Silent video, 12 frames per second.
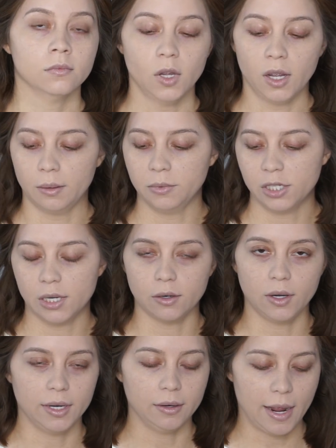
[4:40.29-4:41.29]
Okay, I'm just gonna
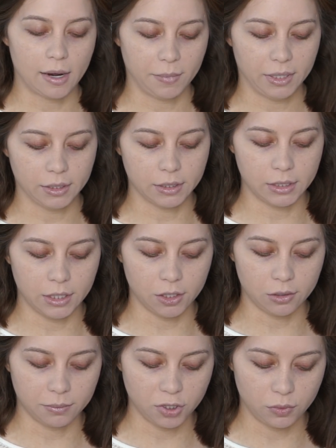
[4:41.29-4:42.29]
go ahead and add my concealer.
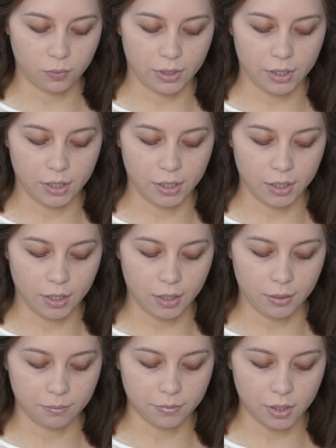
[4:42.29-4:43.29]
I'm just wearing
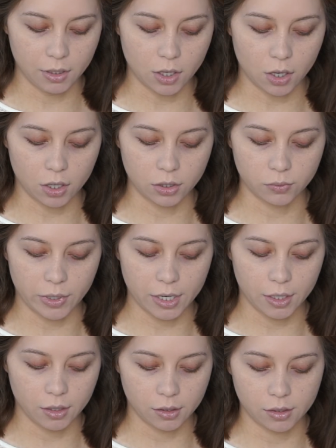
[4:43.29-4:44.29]
the NARS
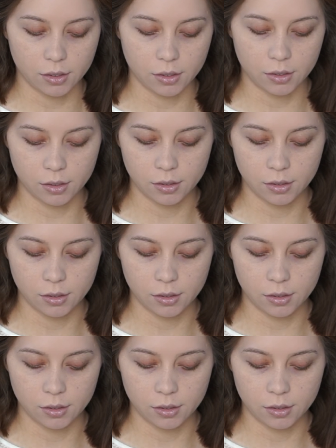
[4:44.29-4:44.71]
Radiant,